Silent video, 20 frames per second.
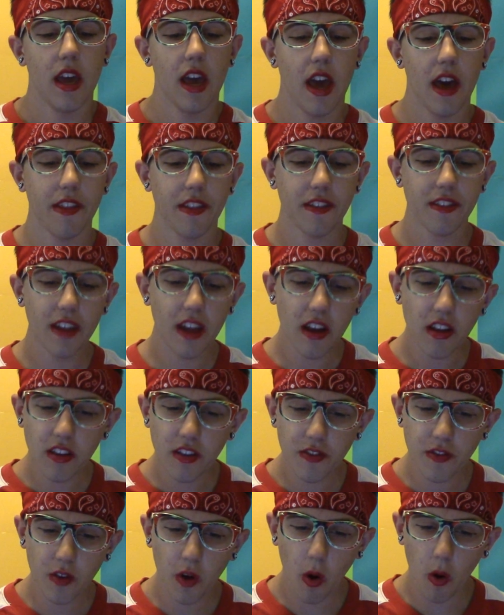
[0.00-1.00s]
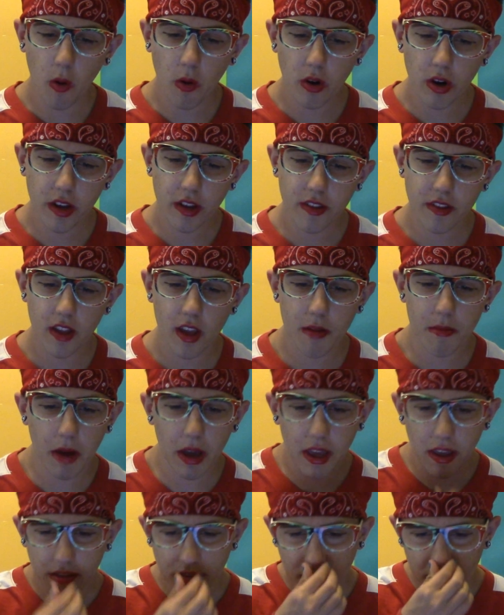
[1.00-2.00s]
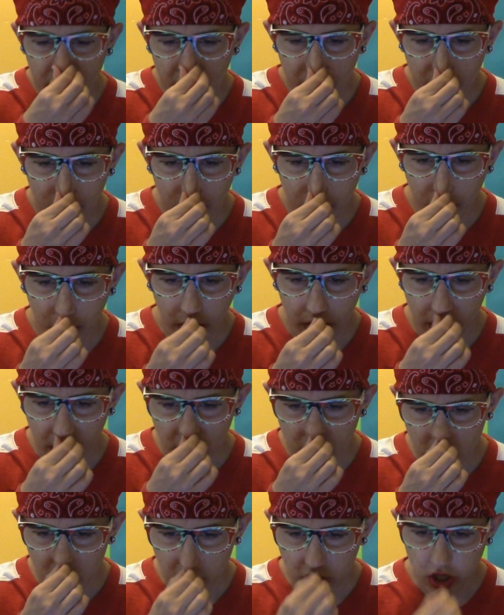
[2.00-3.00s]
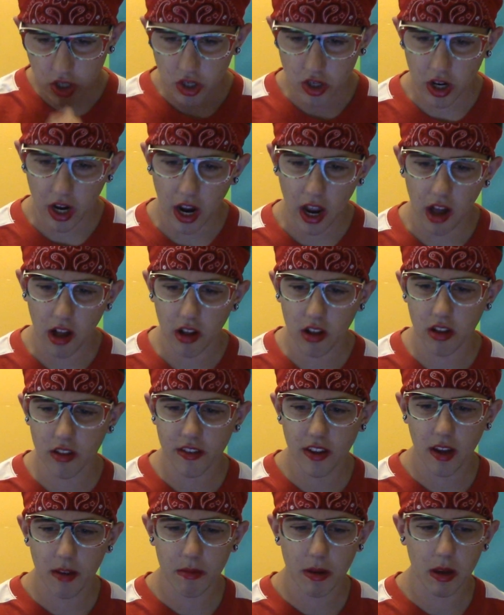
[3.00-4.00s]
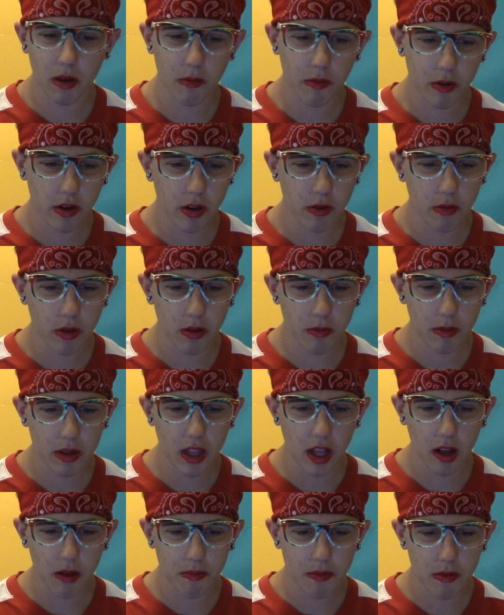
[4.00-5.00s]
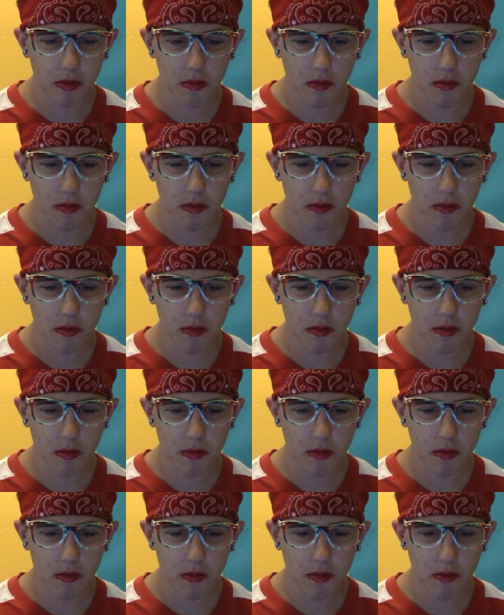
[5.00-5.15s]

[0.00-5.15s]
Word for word: At the sound of Corey's name, I instantly brightened. Sure, I'll call Tommy. Where do you want to meet up?